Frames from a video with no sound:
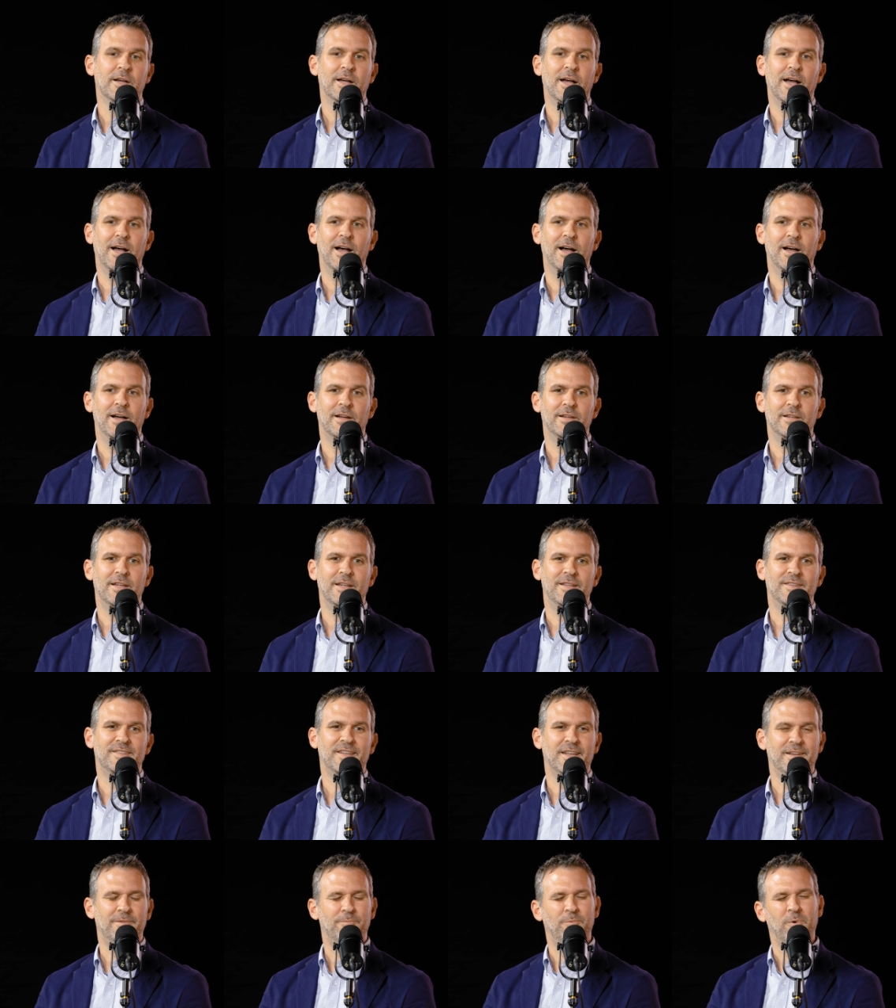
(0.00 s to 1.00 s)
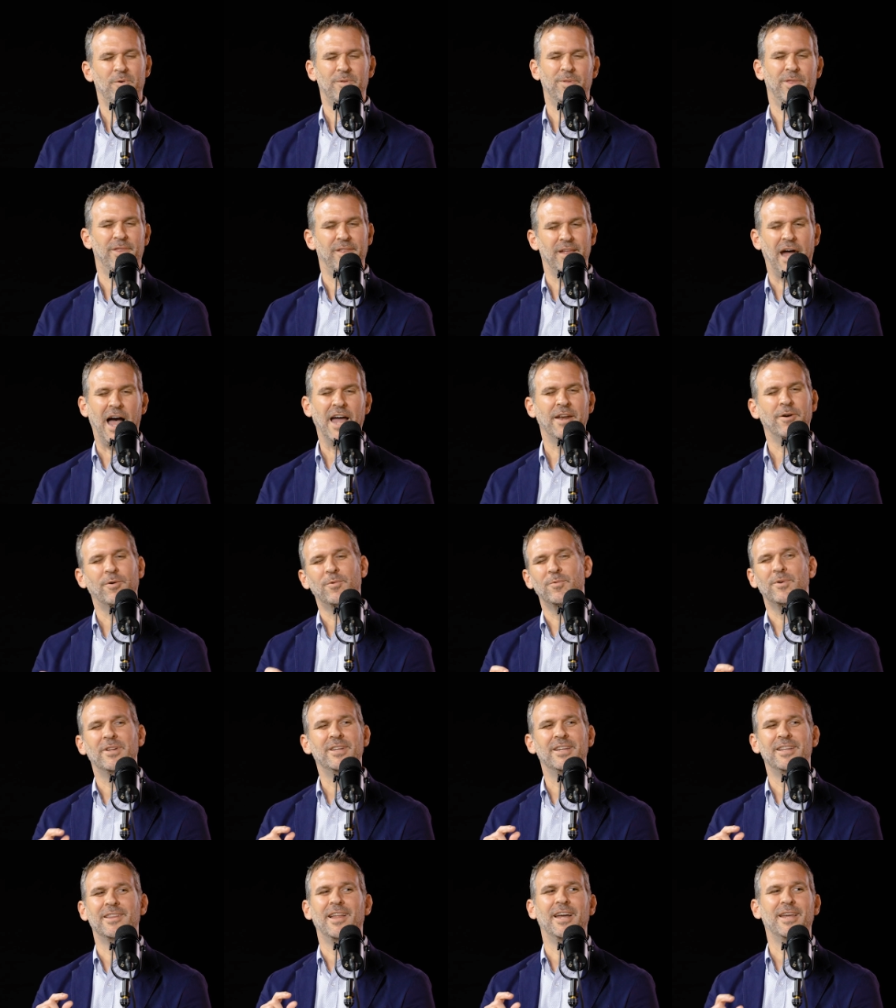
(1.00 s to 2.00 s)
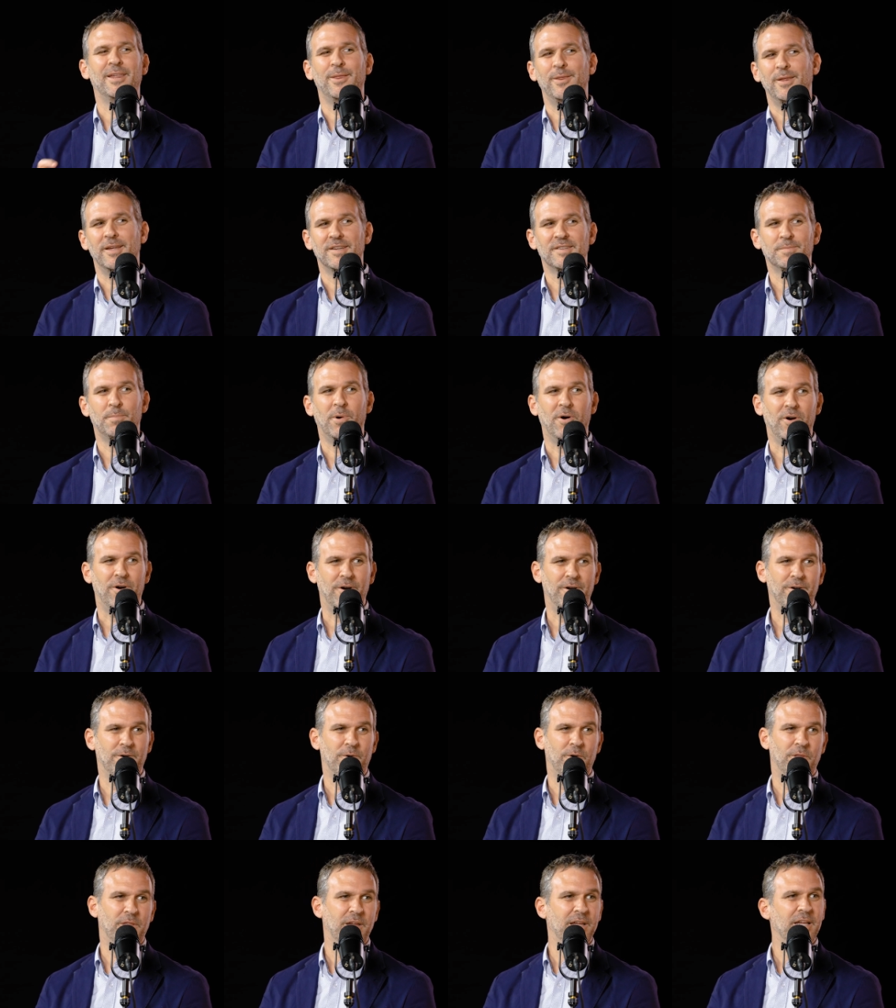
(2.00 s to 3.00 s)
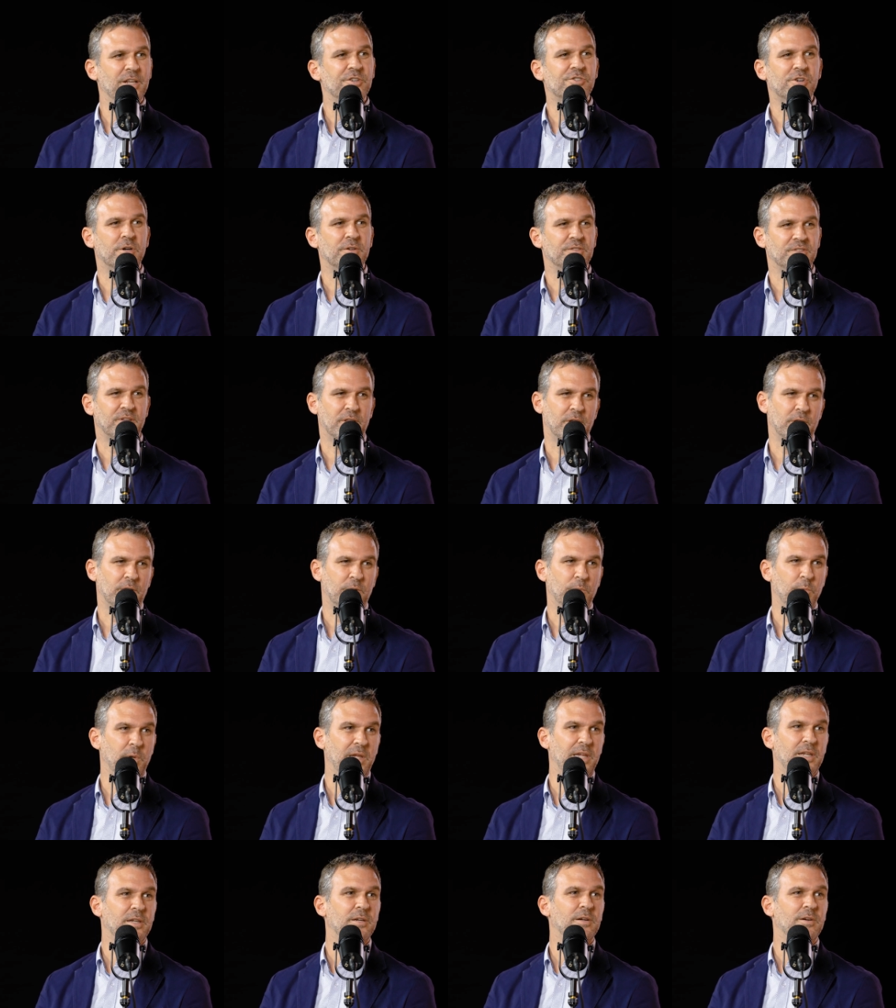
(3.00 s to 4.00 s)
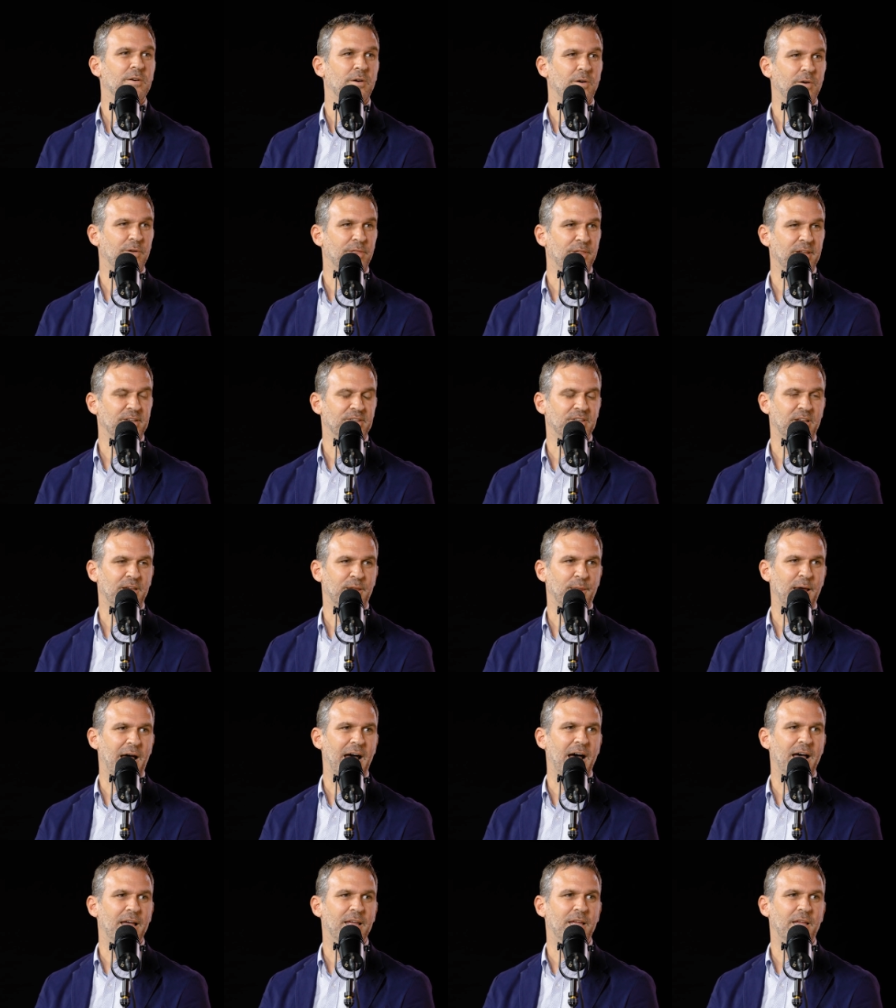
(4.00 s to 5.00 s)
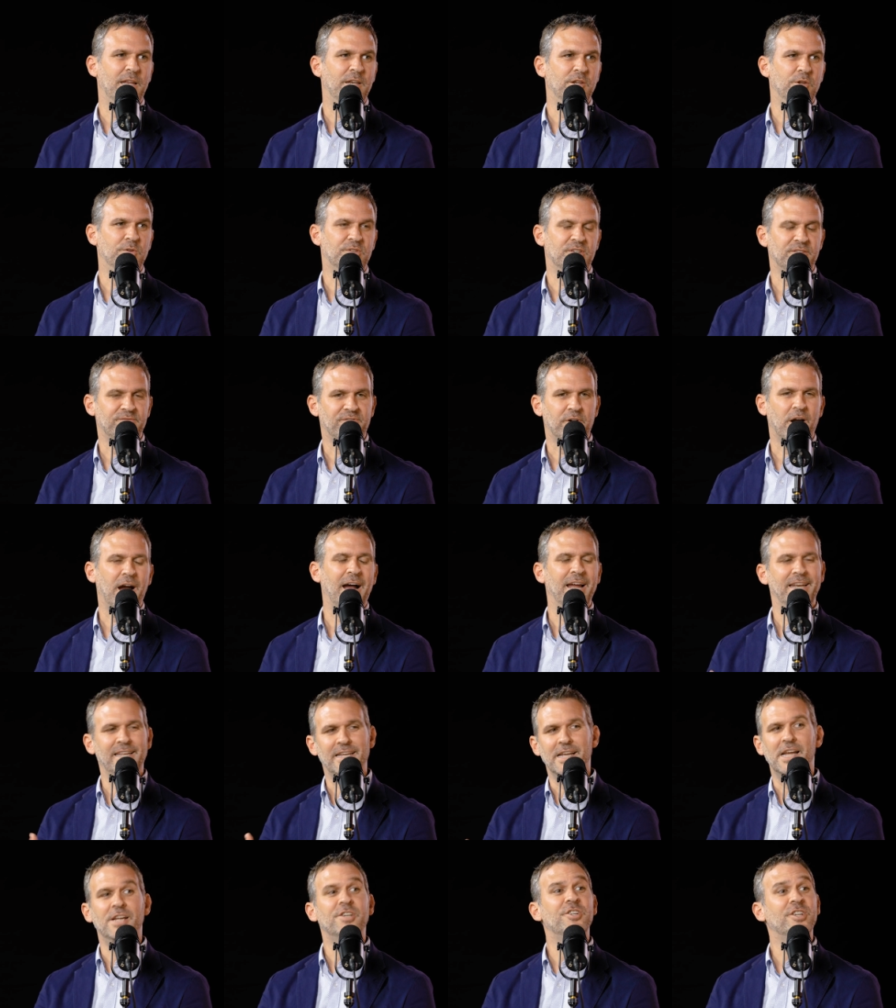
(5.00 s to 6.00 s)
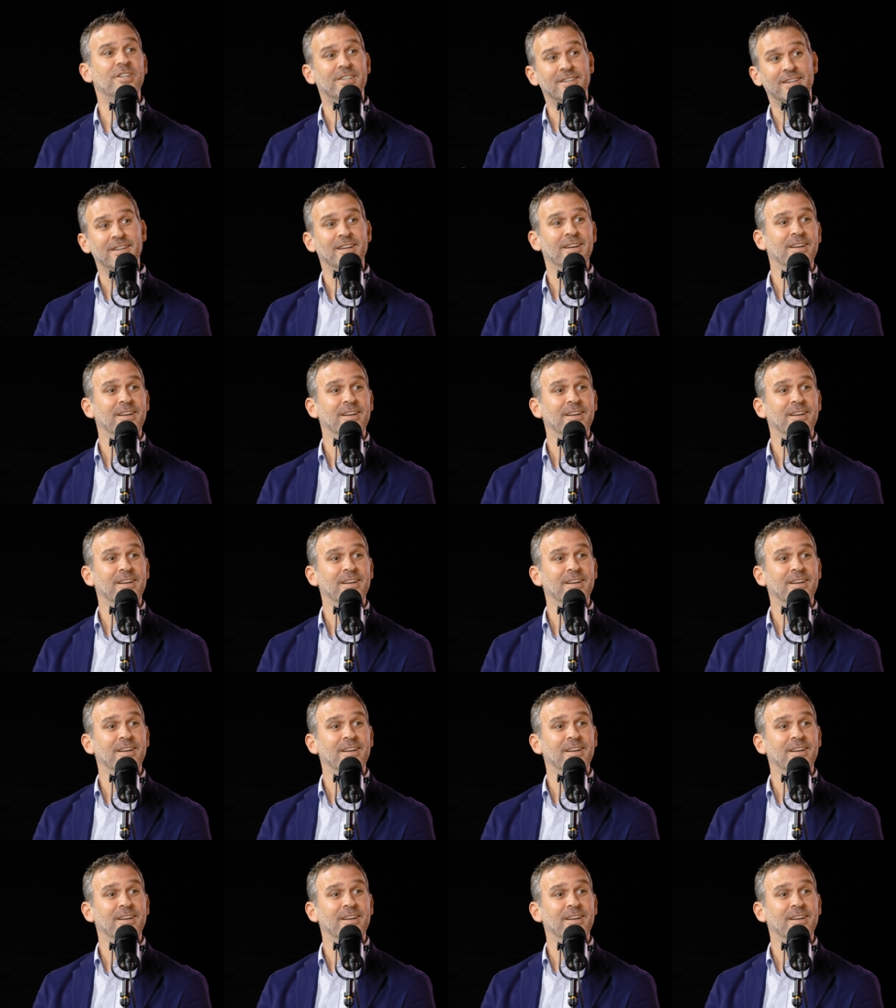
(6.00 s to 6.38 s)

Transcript: and said, well, I don't really like this part, or the intro is a little weak, or things like that, and use it for ideation.